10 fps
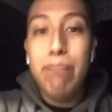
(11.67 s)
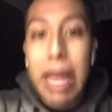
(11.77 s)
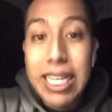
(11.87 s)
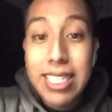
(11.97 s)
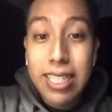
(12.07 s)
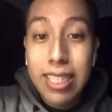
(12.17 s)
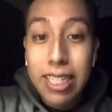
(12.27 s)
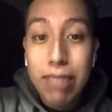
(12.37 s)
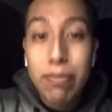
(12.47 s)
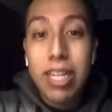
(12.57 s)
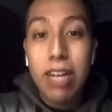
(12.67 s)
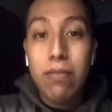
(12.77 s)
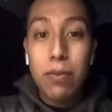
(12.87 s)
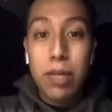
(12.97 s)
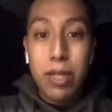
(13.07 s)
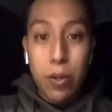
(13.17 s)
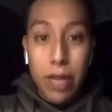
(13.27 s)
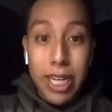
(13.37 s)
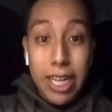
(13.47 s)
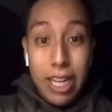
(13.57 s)
Basically, me and Elva went to go
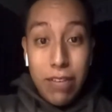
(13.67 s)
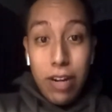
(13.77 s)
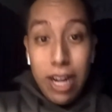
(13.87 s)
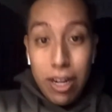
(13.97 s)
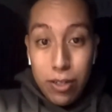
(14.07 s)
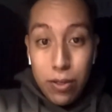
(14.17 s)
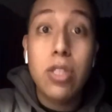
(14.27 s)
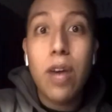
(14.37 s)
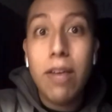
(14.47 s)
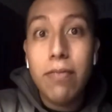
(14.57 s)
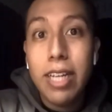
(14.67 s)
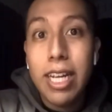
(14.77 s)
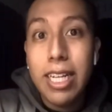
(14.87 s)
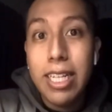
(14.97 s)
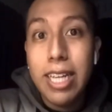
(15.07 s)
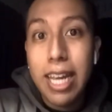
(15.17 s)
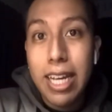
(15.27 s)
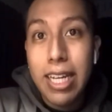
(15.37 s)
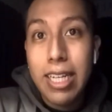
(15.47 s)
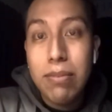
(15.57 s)
get a cake for Ariel. So after getting the
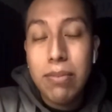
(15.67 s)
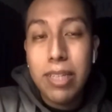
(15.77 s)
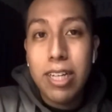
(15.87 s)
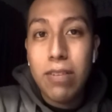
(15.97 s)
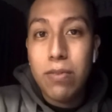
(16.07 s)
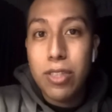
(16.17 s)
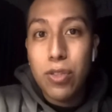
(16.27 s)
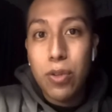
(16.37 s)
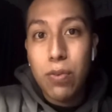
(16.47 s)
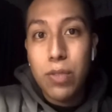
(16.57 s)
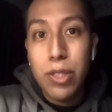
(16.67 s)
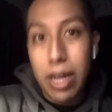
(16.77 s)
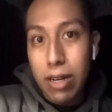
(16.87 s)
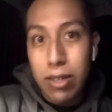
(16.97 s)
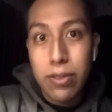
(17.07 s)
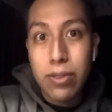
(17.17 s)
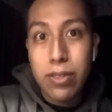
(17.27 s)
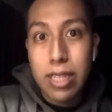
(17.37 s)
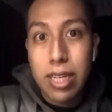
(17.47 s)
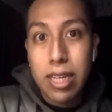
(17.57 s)
cake, me and Elva drove to Ariel's.
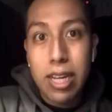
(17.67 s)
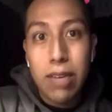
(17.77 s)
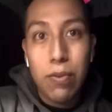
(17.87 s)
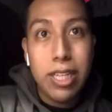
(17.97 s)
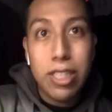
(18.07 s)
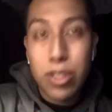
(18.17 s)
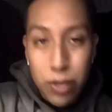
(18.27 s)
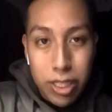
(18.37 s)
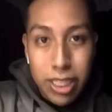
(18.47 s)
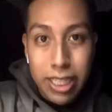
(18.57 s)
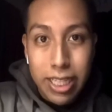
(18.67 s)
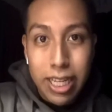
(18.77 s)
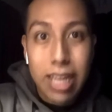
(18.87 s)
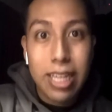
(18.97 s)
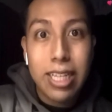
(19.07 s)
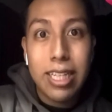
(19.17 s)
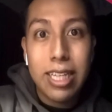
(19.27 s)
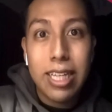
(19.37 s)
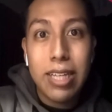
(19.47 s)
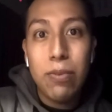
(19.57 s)
We ate sushi and
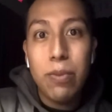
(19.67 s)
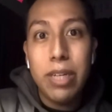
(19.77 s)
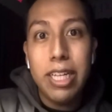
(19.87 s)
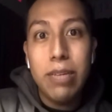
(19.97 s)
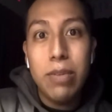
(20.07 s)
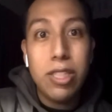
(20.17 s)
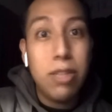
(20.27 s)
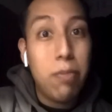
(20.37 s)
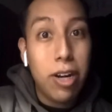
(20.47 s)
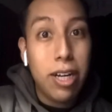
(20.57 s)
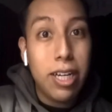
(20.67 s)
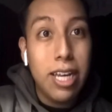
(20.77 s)
then we went to the park.